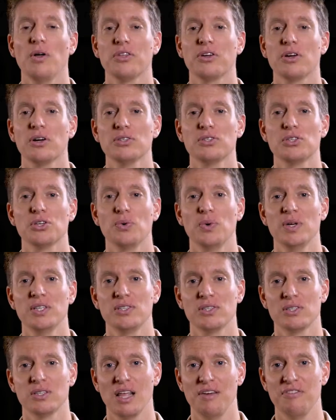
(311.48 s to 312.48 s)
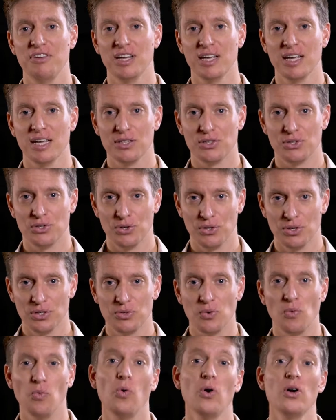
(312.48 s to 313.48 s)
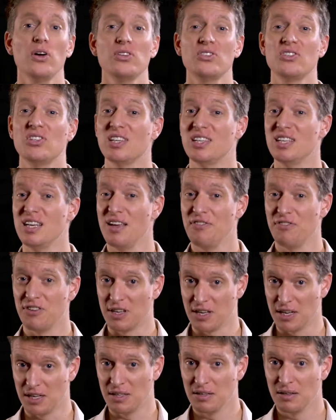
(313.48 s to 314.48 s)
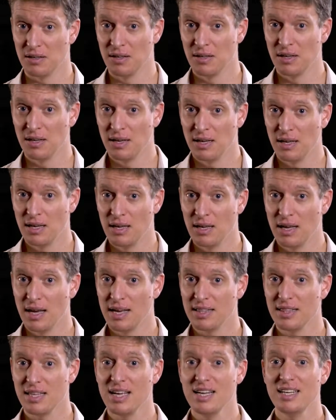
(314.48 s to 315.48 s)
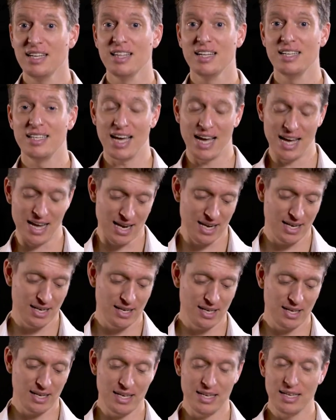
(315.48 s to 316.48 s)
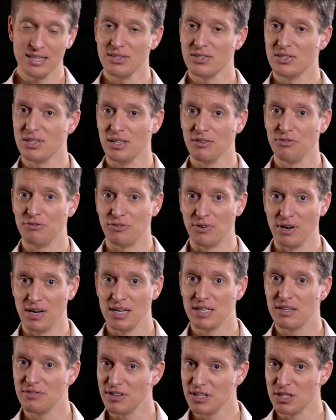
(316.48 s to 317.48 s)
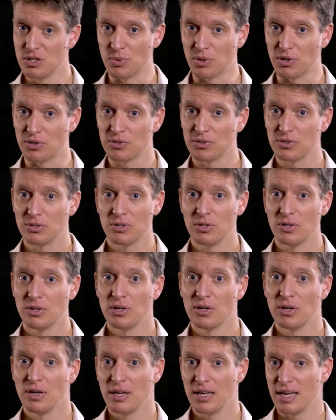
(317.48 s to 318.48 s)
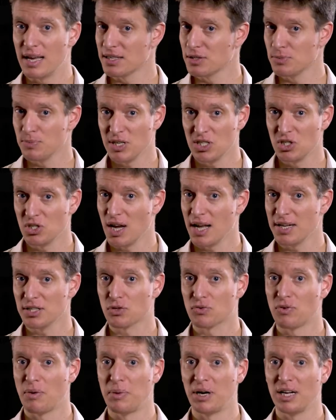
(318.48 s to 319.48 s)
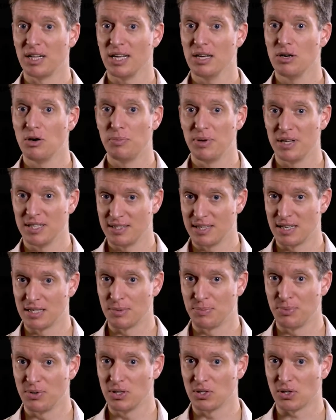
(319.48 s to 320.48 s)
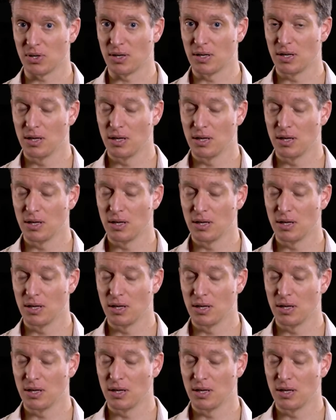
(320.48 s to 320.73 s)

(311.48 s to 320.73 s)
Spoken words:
the consequences levied against George were significant, at the end of the day, he is still a free individual. He hasn't been charged criminally or been sent to prison.